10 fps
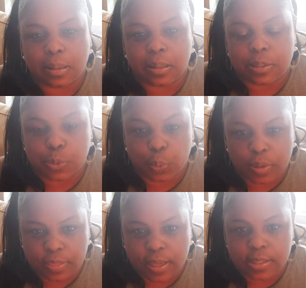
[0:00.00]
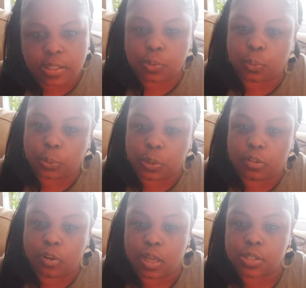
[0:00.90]
is with us when we
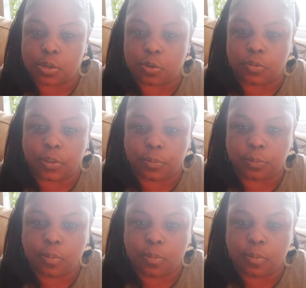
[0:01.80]
cross over.